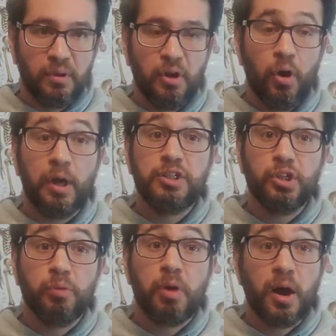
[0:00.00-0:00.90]
going into
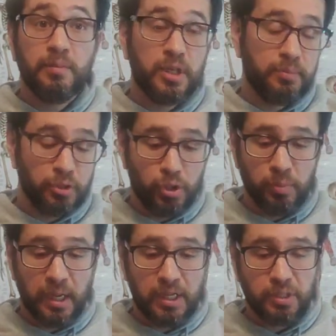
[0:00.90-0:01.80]
your palms up, your
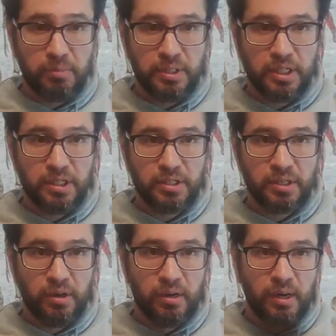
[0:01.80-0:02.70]
supination position.
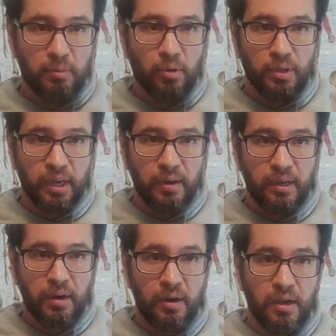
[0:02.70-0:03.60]
So I'm holding out
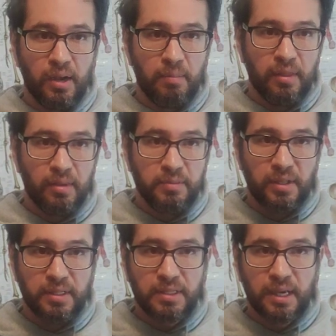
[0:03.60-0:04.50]
here. My thumb's
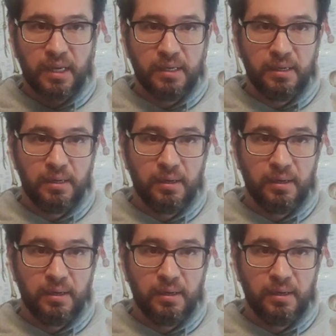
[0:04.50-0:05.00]
on this side.